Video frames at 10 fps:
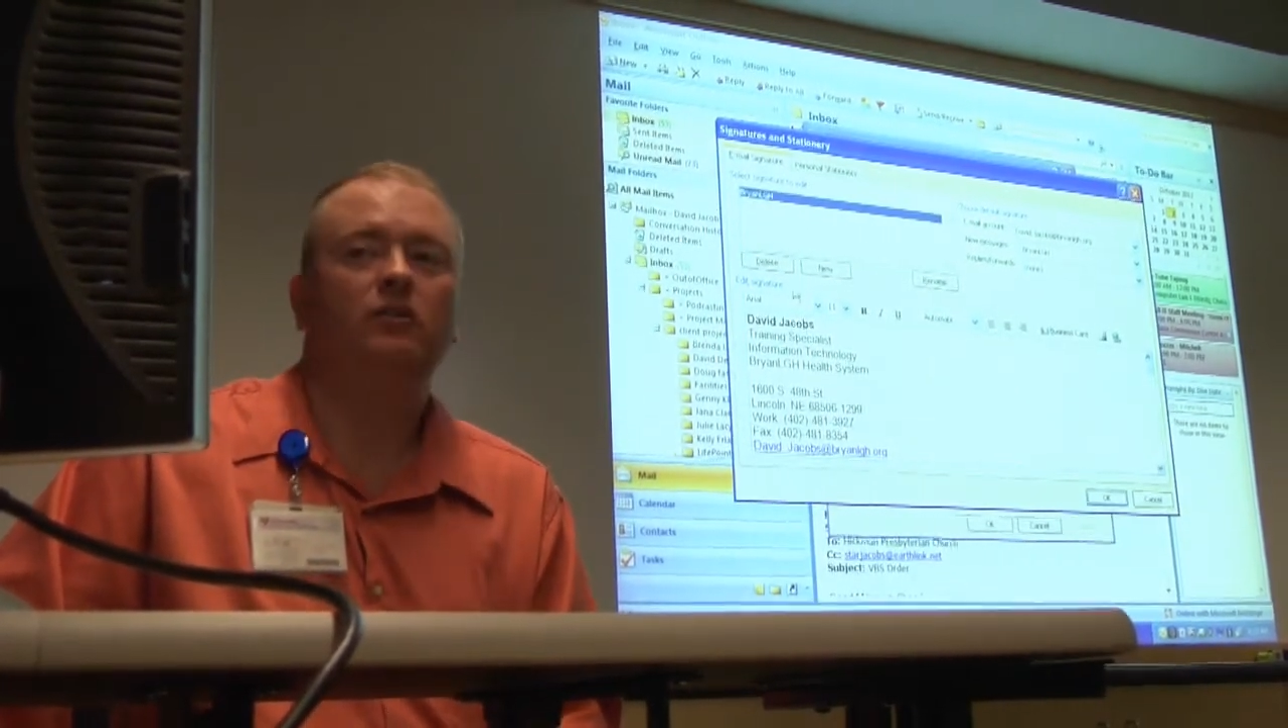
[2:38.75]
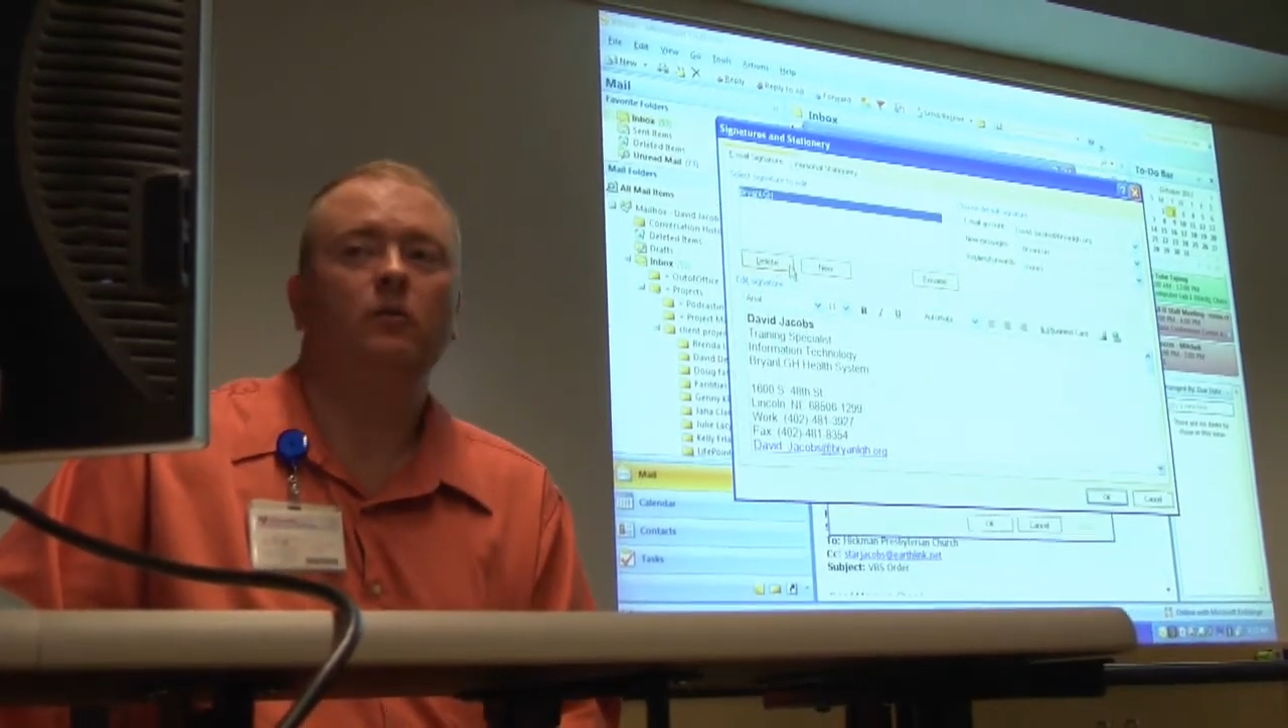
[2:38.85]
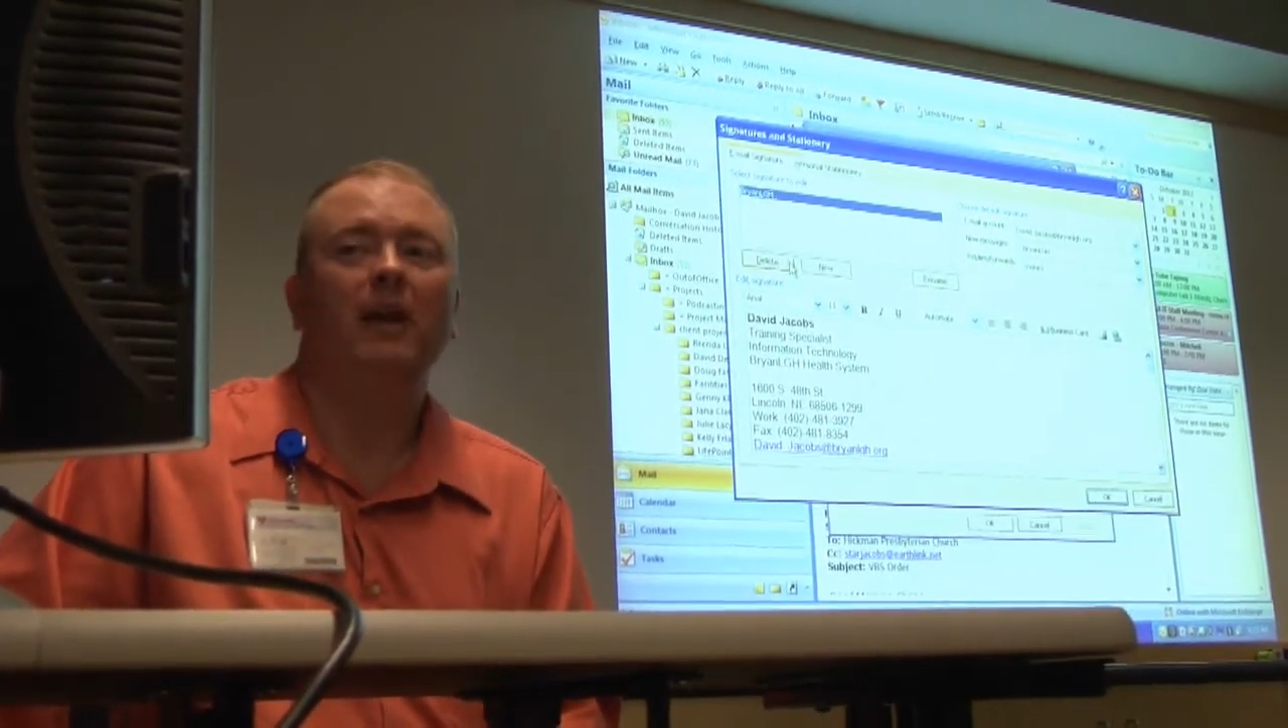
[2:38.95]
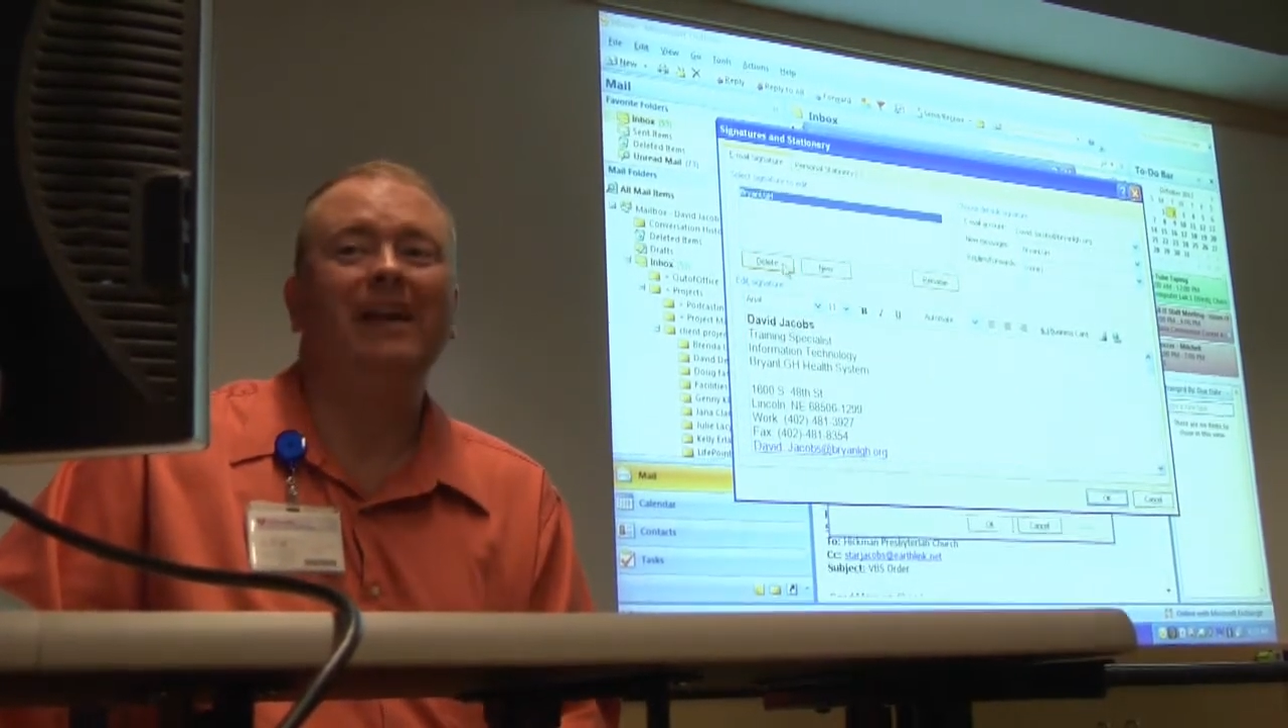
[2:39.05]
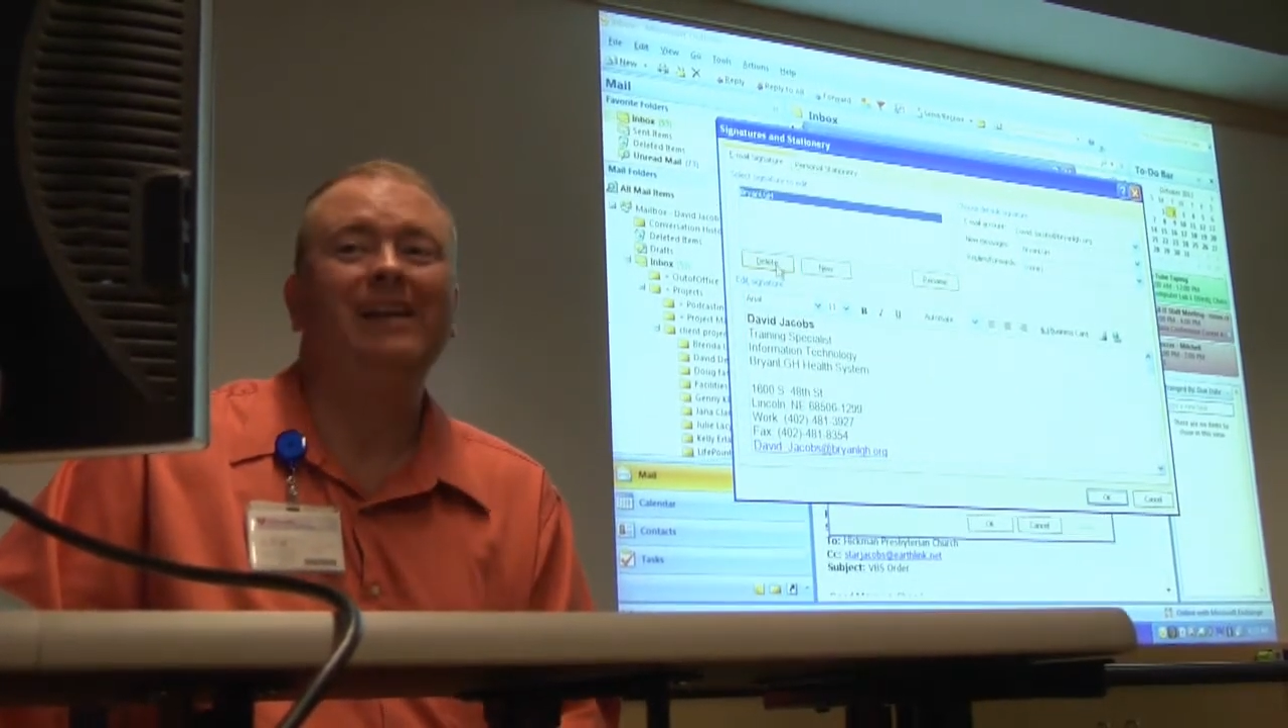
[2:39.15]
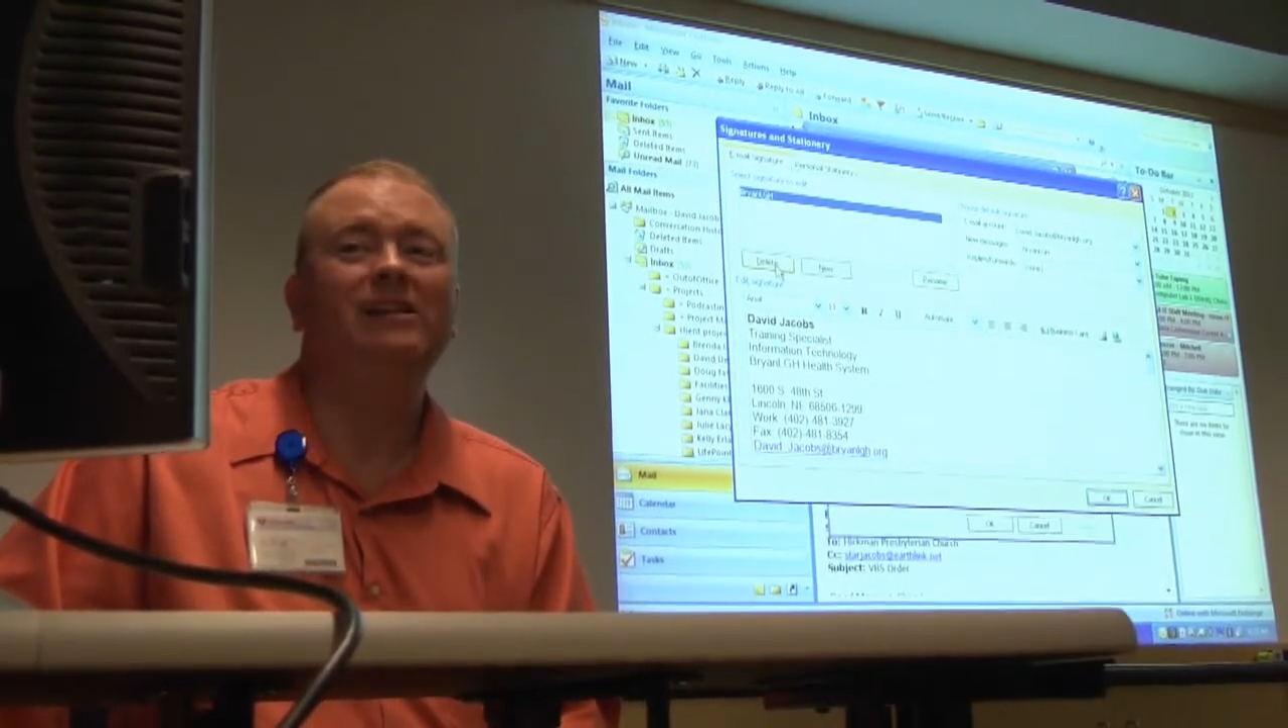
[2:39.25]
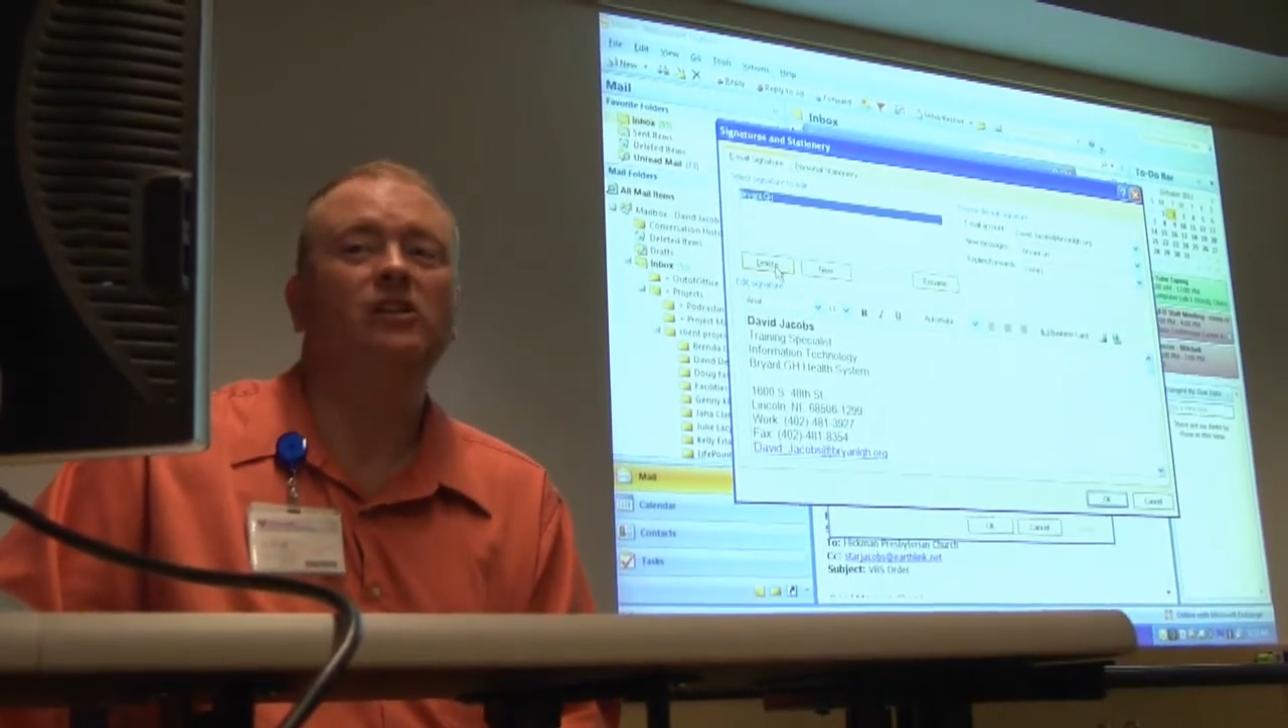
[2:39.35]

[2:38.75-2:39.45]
so what I need to